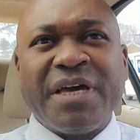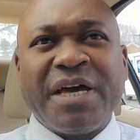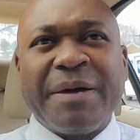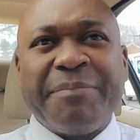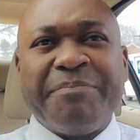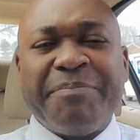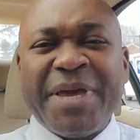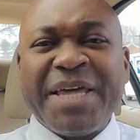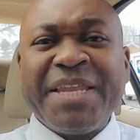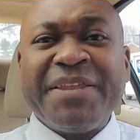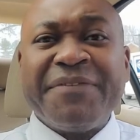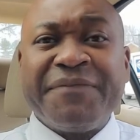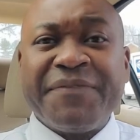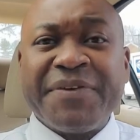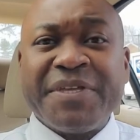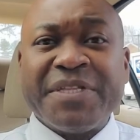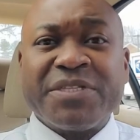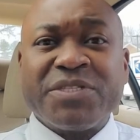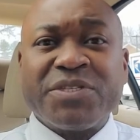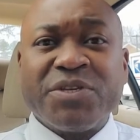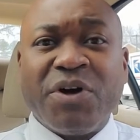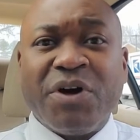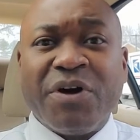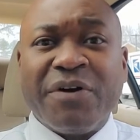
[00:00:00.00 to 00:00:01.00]

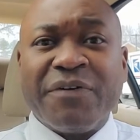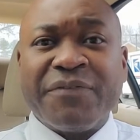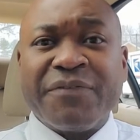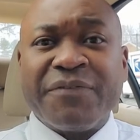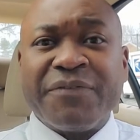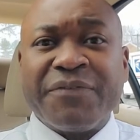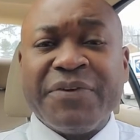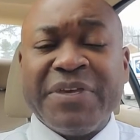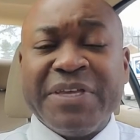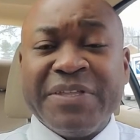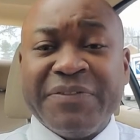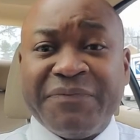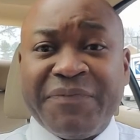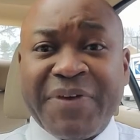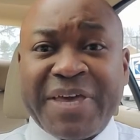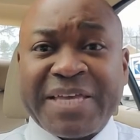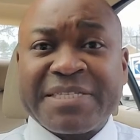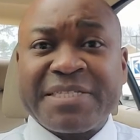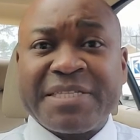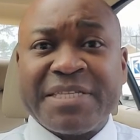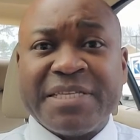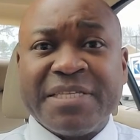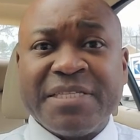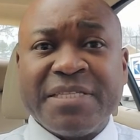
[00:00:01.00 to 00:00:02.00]
benefits of
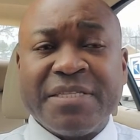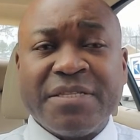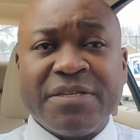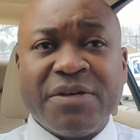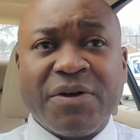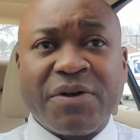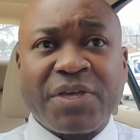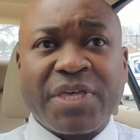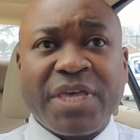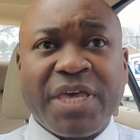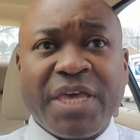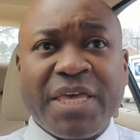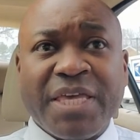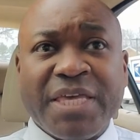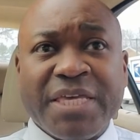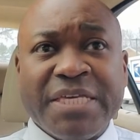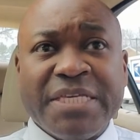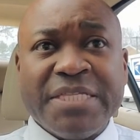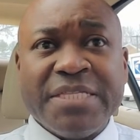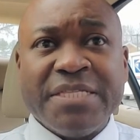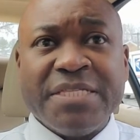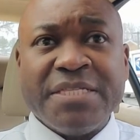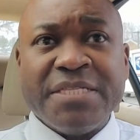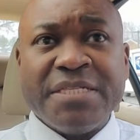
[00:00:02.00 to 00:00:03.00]
investing, okay,
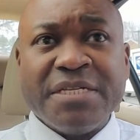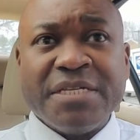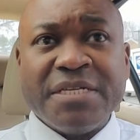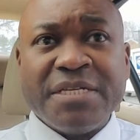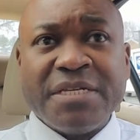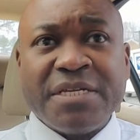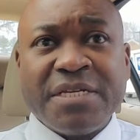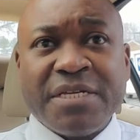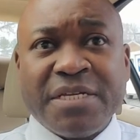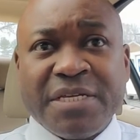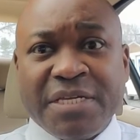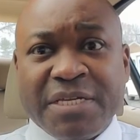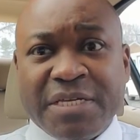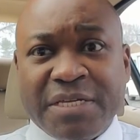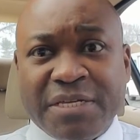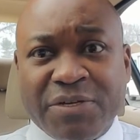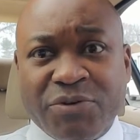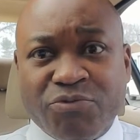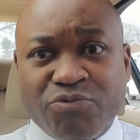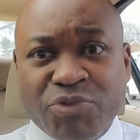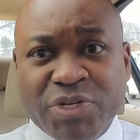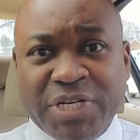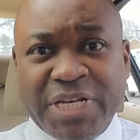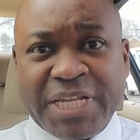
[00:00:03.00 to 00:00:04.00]
in
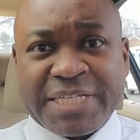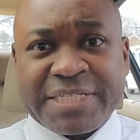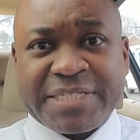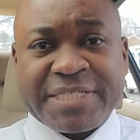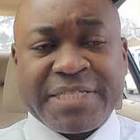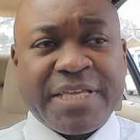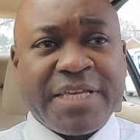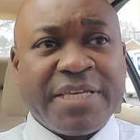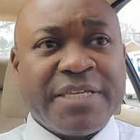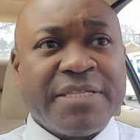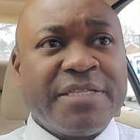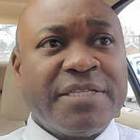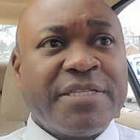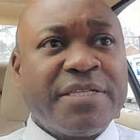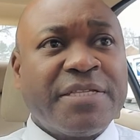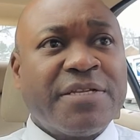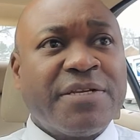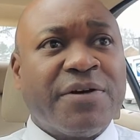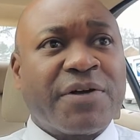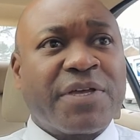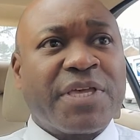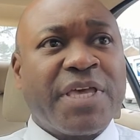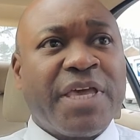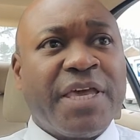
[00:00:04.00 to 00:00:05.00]
real estate,
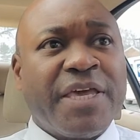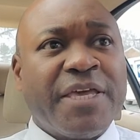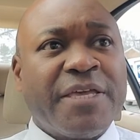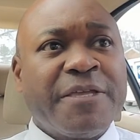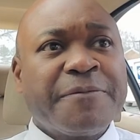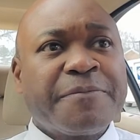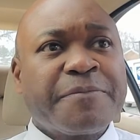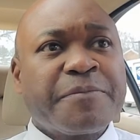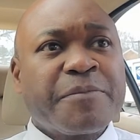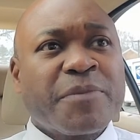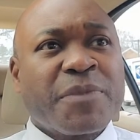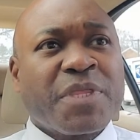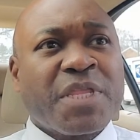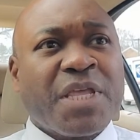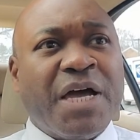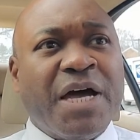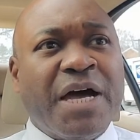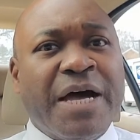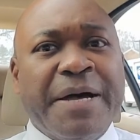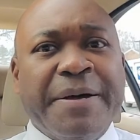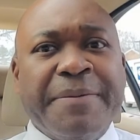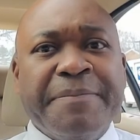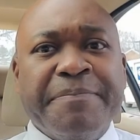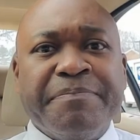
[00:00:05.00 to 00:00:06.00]
okay,
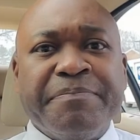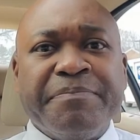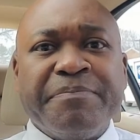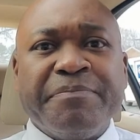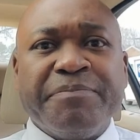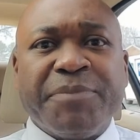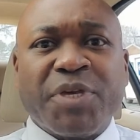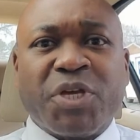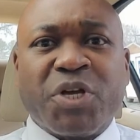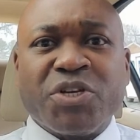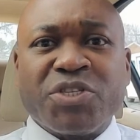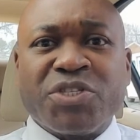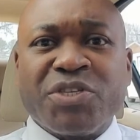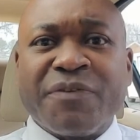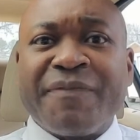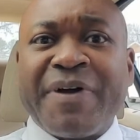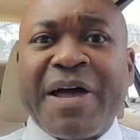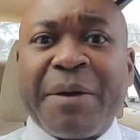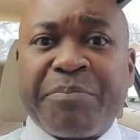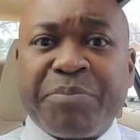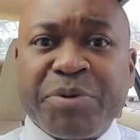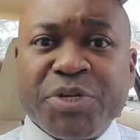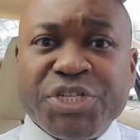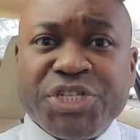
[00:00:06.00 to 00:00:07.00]
because of
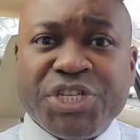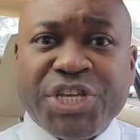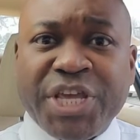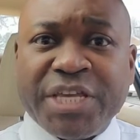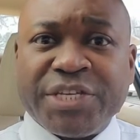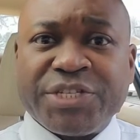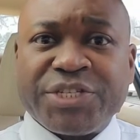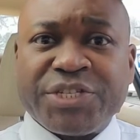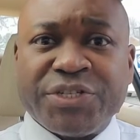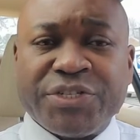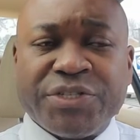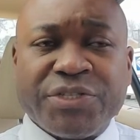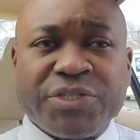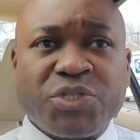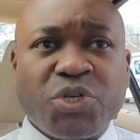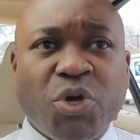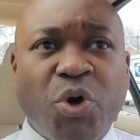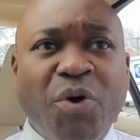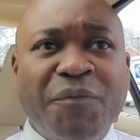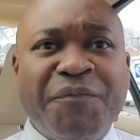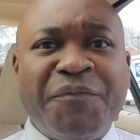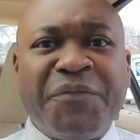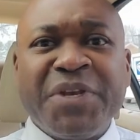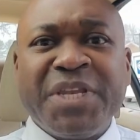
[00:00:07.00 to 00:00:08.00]
appreciation. So
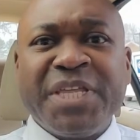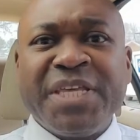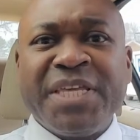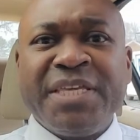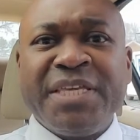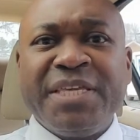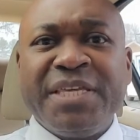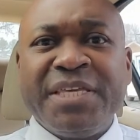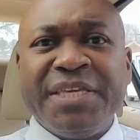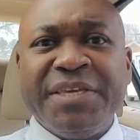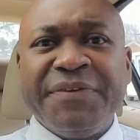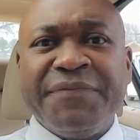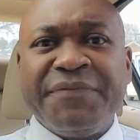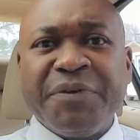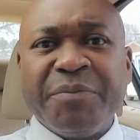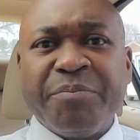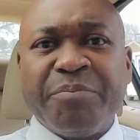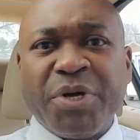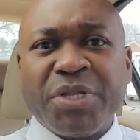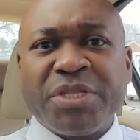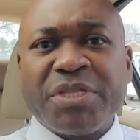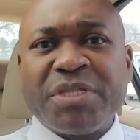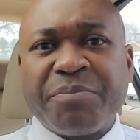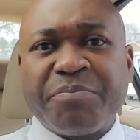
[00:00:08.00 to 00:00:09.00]
hopefully if you
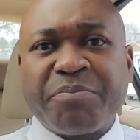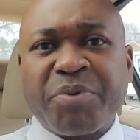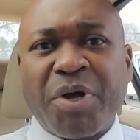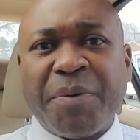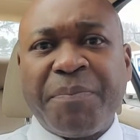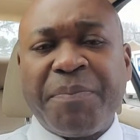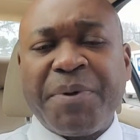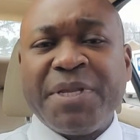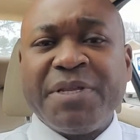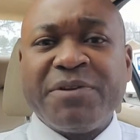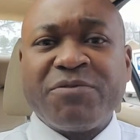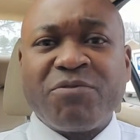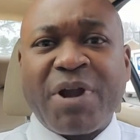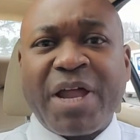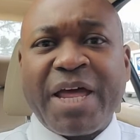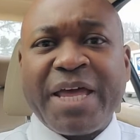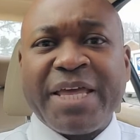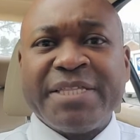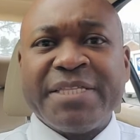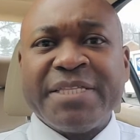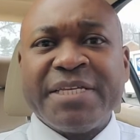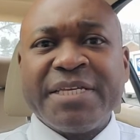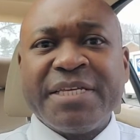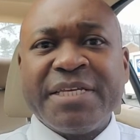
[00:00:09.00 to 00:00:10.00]
bought the property
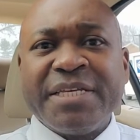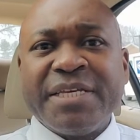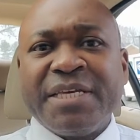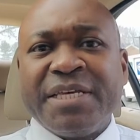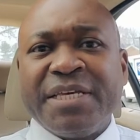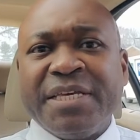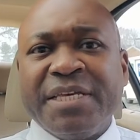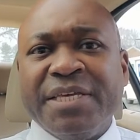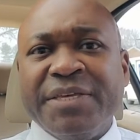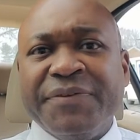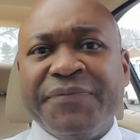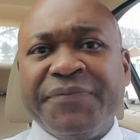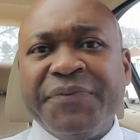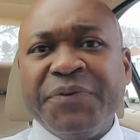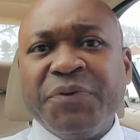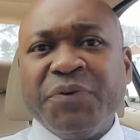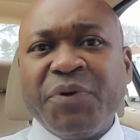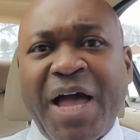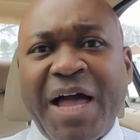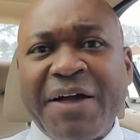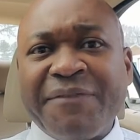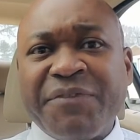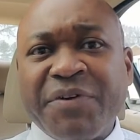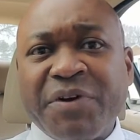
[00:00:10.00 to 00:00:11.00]
right, if you
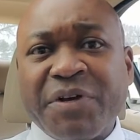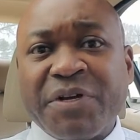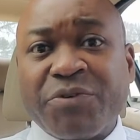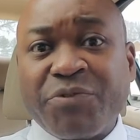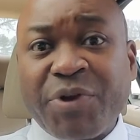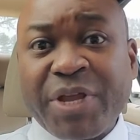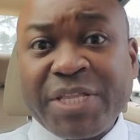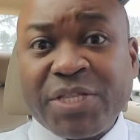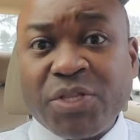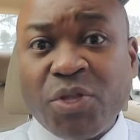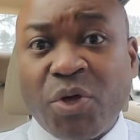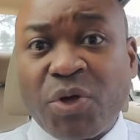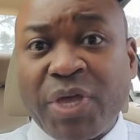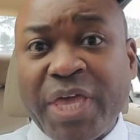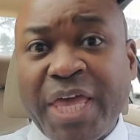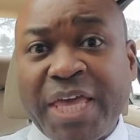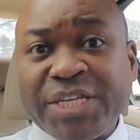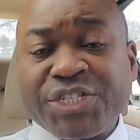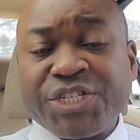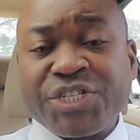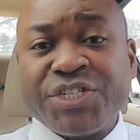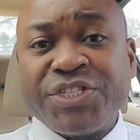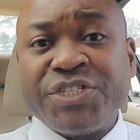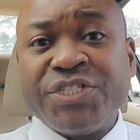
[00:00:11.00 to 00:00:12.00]
have a great
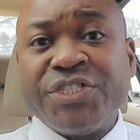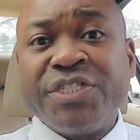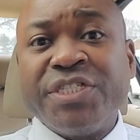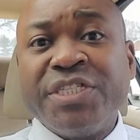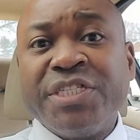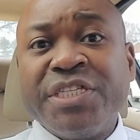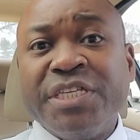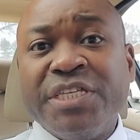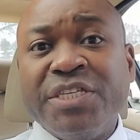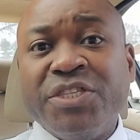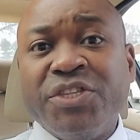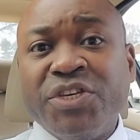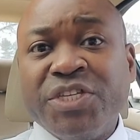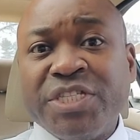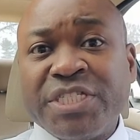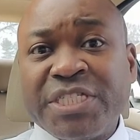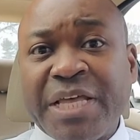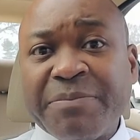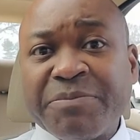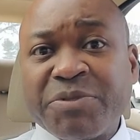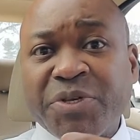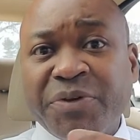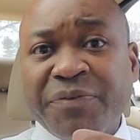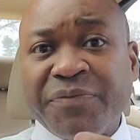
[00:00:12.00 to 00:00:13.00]
location, you know, in
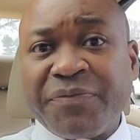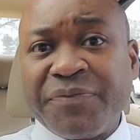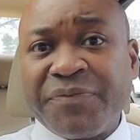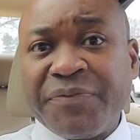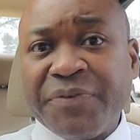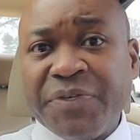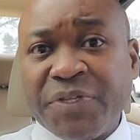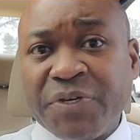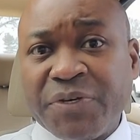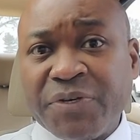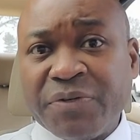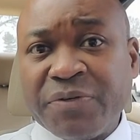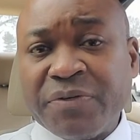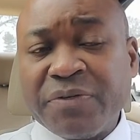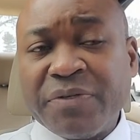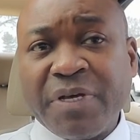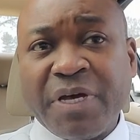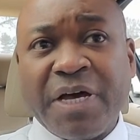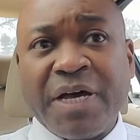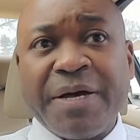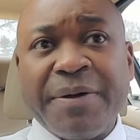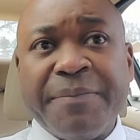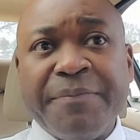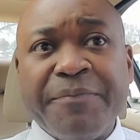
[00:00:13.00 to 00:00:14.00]
terms of, you know,
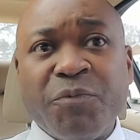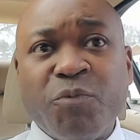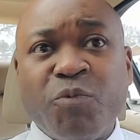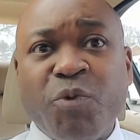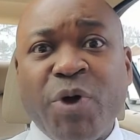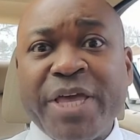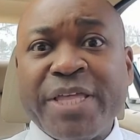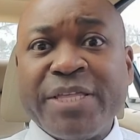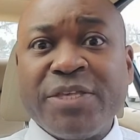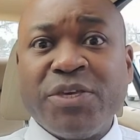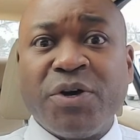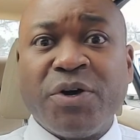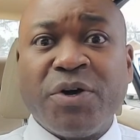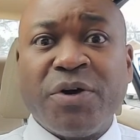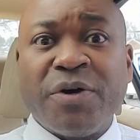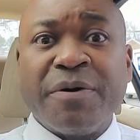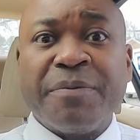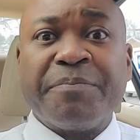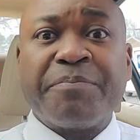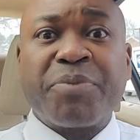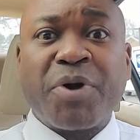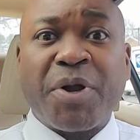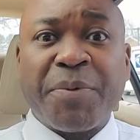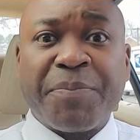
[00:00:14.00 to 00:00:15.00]
where your
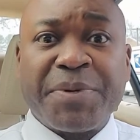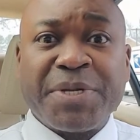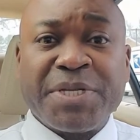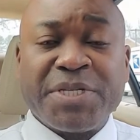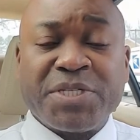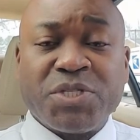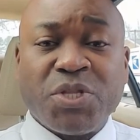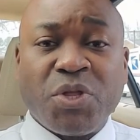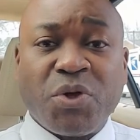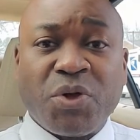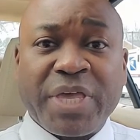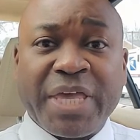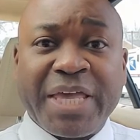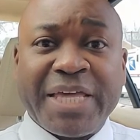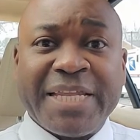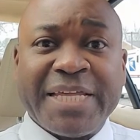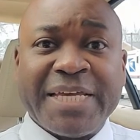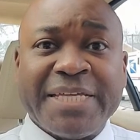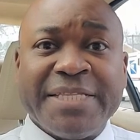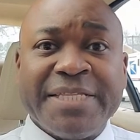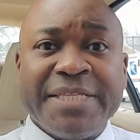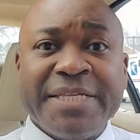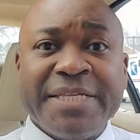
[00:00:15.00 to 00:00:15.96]
property is located,